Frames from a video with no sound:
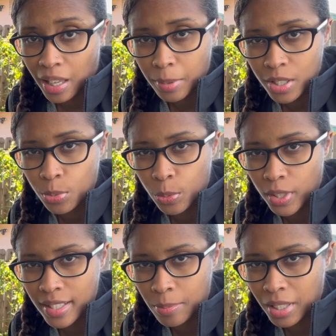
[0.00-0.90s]
because we want
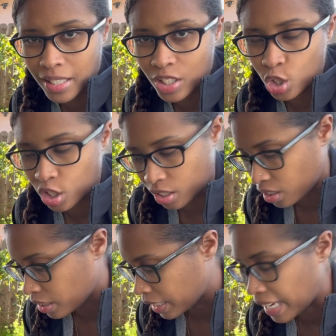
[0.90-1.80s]
something that's just
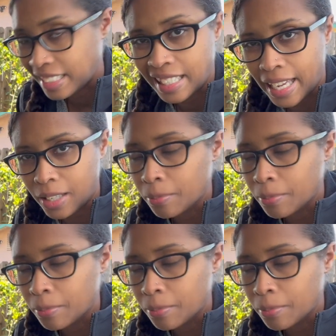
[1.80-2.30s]
kind of light.